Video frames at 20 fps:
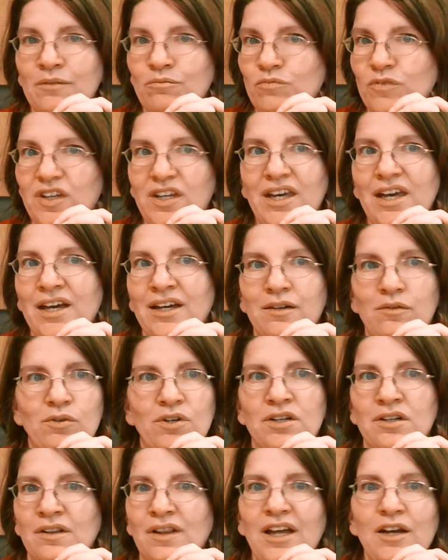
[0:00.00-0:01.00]
You can't
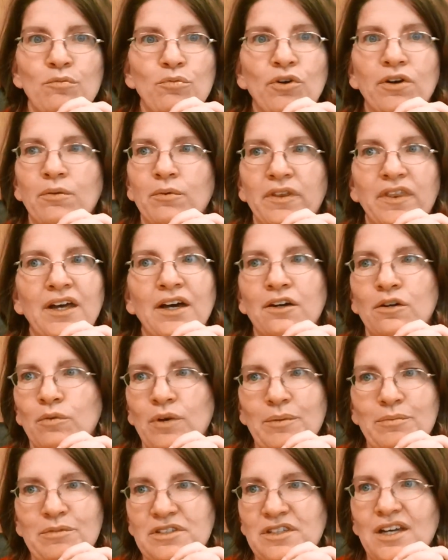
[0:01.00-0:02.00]
run a library without a
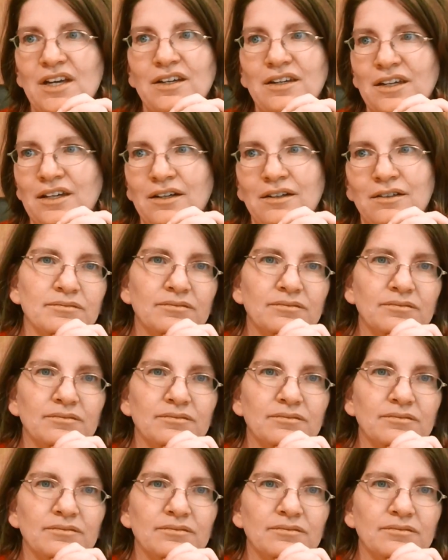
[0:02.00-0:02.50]
website now.